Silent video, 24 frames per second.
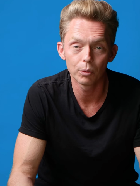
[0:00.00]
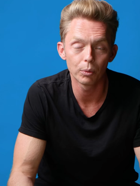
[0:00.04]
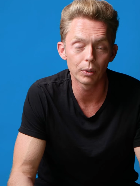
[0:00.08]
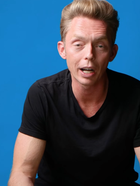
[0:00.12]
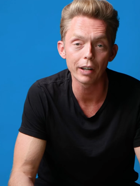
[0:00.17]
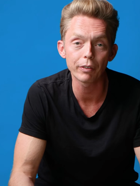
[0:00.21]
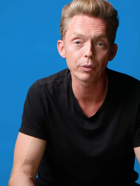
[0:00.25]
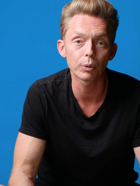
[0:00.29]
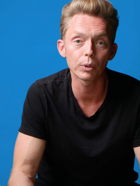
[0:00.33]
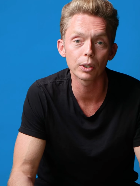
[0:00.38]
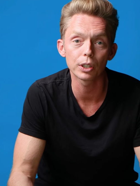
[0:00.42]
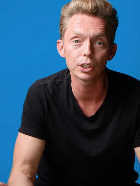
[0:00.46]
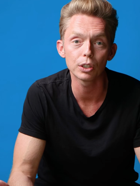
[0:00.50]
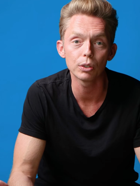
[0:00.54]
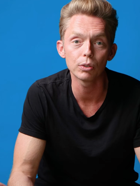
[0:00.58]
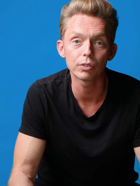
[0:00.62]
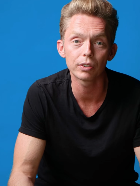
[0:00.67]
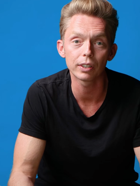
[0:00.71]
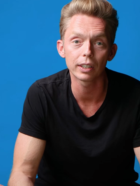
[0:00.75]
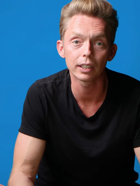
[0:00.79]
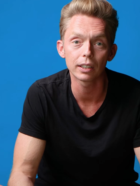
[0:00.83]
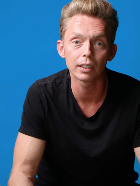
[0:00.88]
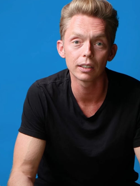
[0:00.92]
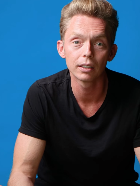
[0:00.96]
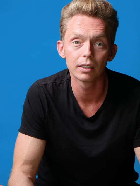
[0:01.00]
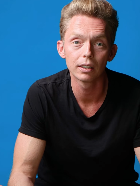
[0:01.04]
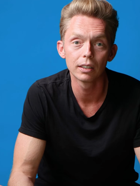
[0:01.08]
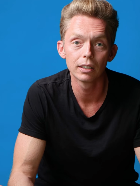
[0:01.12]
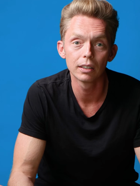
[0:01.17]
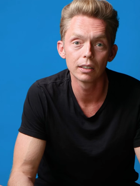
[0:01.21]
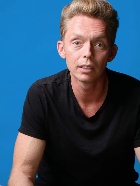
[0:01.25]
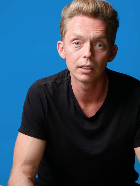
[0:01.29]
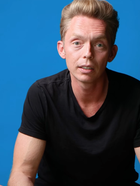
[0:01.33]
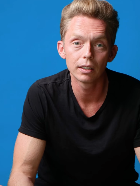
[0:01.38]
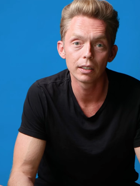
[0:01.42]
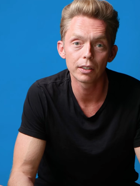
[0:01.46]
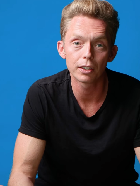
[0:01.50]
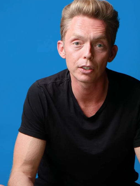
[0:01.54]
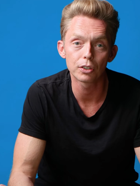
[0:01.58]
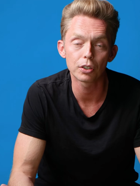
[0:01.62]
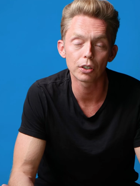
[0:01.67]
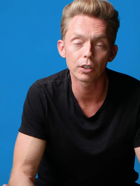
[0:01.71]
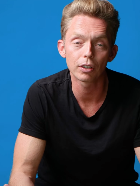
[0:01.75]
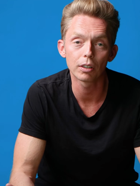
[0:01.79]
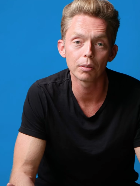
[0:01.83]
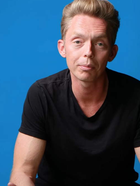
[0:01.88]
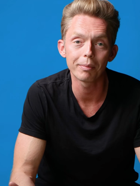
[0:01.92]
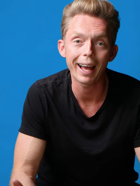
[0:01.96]
Whenever we're using the
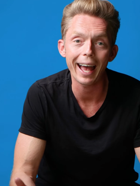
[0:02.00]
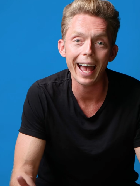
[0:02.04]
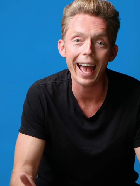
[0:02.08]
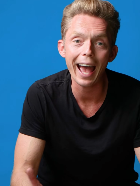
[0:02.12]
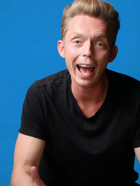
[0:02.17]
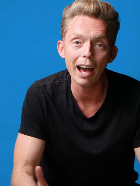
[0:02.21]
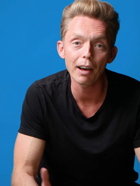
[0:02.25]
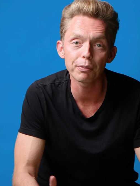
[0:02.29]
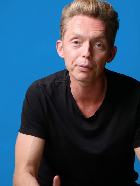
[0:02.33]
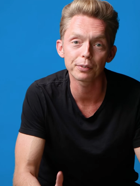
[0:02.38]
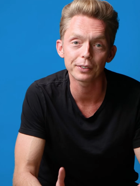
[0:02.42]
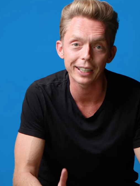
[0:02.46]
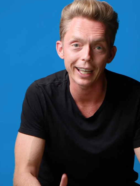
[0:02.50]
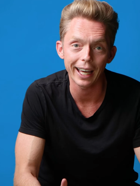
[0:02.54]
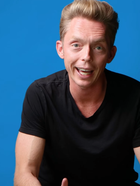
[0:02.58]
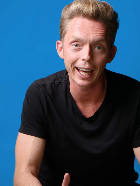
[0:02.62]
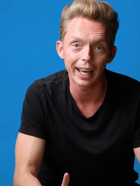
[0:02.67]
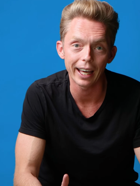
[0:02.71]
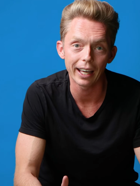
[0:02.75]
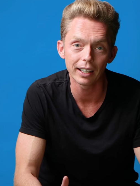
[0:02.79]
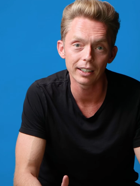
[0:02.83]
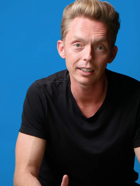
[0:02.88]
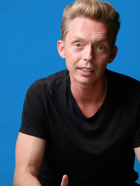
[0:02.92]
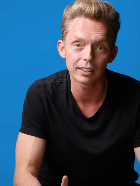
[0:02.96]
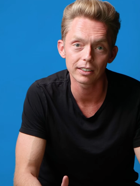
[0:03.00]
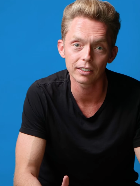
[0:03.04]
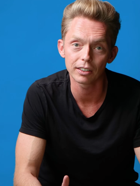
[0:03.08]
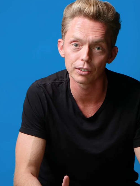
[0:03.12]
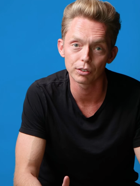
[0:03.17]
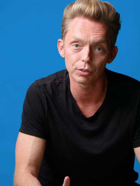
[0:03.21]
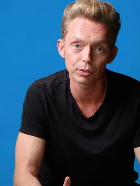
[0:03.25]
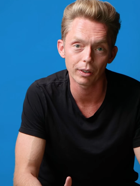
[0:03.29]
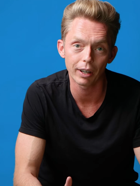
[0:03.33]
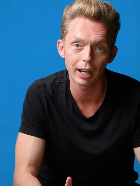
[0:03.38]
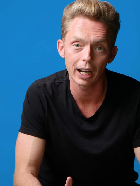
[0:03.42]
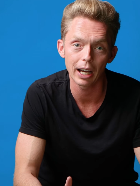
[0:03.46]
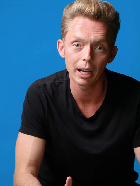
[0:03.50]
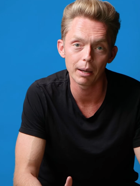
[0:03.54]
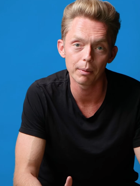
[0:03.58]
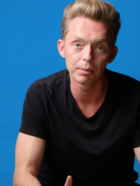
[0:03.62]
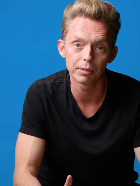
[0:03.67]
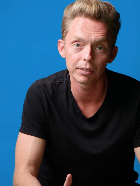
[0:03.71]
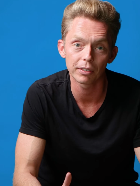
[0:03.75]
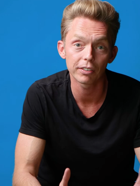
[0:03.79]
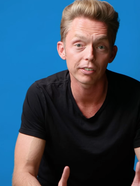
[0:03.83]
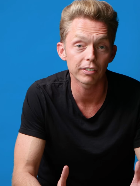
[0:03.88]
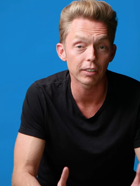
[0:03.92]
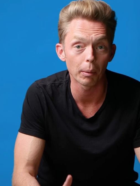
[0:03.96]
term Afghan, it
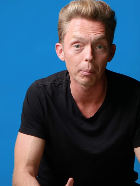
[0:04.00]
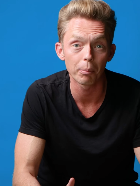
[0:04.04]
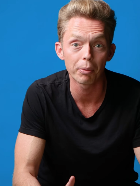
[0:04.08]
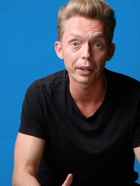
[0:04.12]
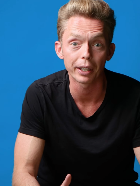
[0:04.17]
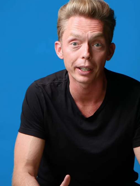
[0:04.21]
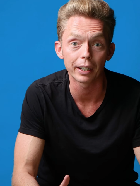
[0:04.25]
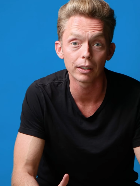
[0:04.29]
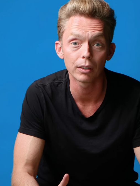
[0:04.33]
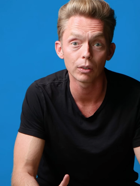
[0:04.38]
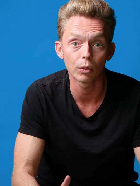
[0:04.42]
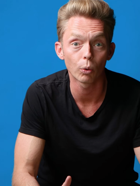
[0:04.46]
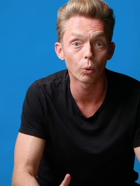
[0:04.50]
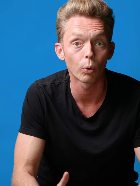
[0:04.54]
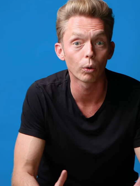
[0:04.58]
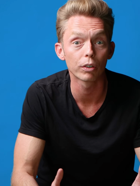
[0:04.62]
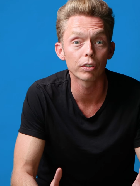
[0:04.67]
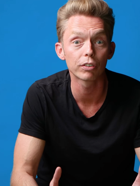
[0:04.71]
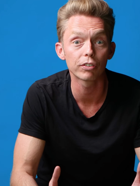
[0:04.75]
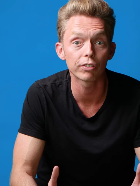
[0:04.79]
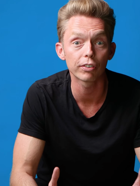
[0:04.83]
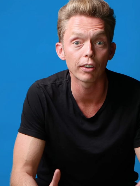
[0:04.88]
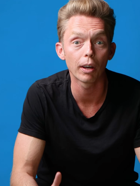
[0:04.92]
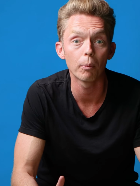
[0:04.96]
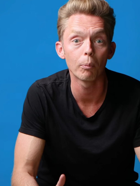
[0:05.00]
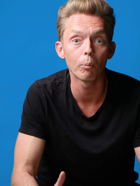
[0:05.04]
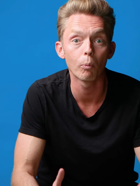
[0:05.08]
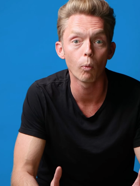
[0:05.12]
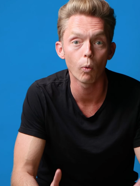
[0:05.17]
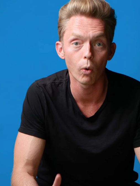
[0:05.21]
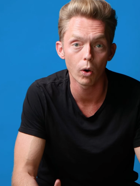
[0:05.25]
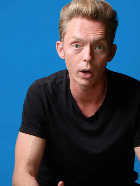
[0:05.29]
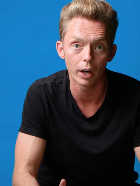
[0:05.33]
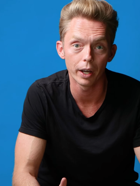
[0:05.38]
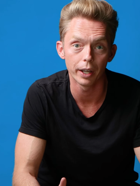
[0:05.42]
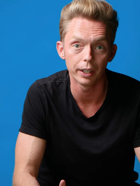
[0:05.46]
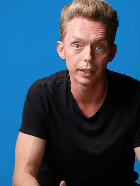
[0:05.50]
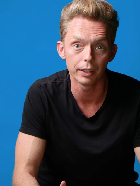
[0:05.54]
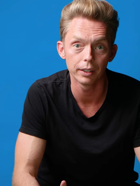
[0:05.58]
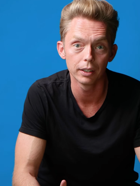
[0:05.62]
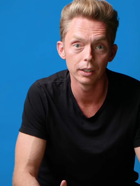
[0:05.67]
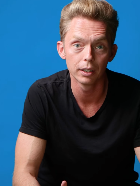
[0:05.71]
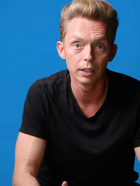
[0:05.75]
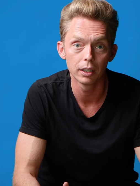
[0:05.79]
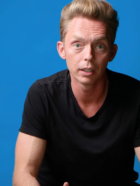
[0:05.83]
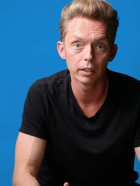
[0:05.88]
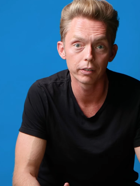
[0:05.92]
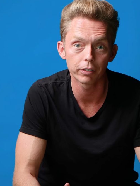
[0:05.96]
describes something or someone
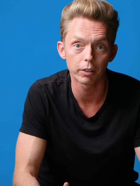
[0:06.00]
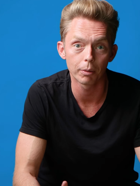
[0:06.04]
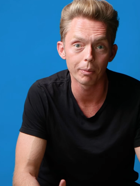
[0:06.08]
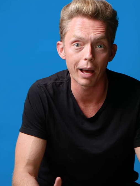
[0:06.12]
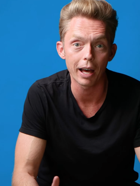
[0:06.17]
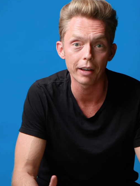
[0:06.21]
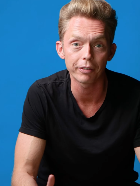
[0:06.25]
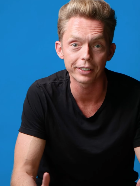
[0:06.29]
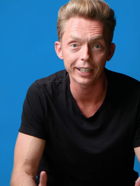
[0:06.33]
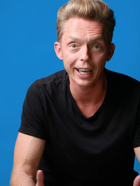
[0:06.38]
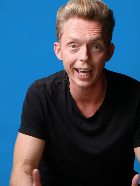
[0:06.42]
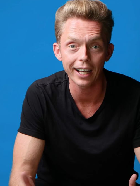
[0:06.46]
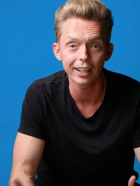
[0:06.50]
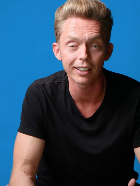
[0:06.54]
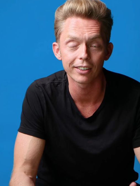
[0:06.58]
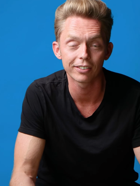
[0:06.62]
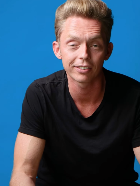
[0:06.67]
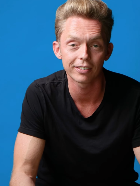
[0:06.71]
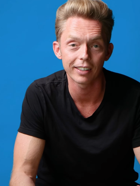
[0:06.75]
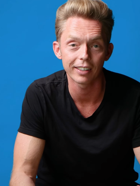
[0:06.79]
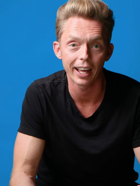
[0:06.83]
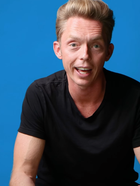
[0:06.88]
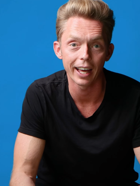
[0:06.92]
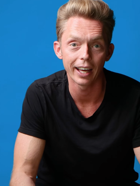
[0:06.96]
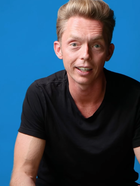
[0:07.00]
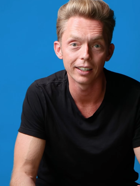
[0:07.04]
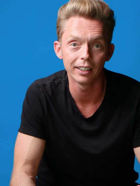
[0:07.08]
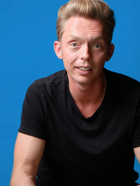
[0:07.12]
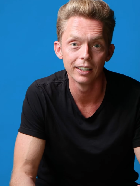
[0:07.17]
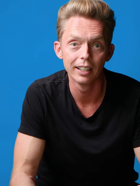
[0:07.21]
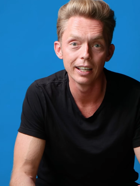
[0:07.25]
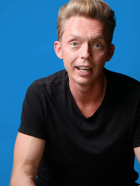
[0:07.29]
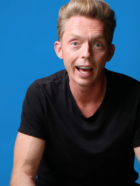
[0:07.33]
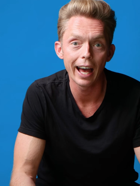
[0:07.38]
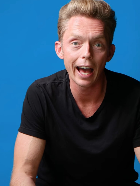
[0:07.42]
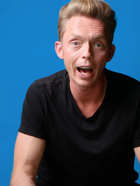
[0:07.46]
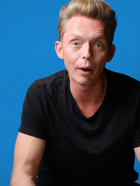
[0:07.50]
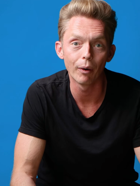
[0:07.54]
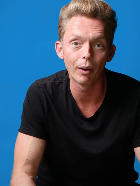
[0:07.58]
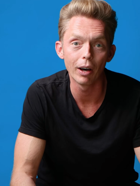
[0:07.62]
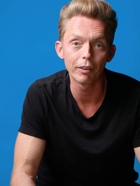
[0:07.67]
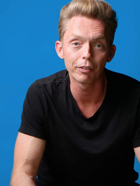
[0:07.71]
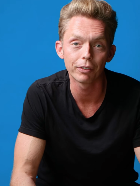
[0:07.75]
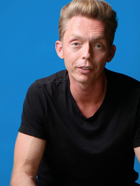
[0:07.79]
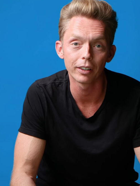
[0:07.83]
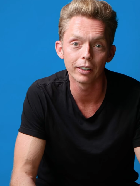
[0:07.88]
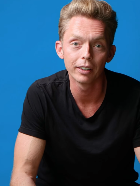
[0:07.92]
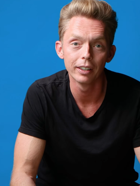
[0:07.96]
from Afghanistan.
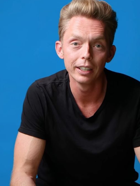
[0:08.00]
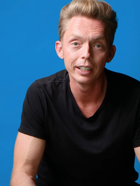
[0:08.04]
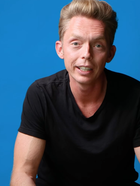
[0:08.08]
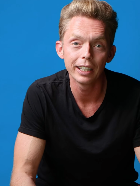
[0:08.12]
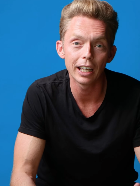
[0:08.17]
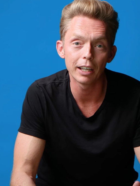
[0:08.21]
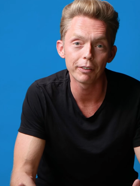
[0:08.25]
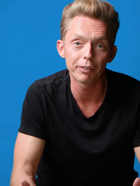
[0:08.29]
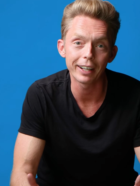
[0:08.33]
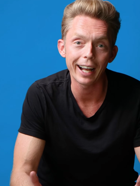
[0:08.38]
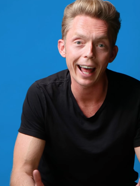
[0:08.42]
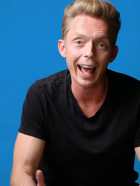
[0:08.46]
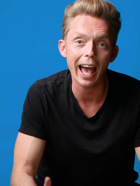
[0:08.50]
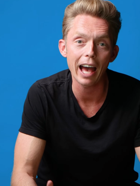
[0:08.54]
However, if an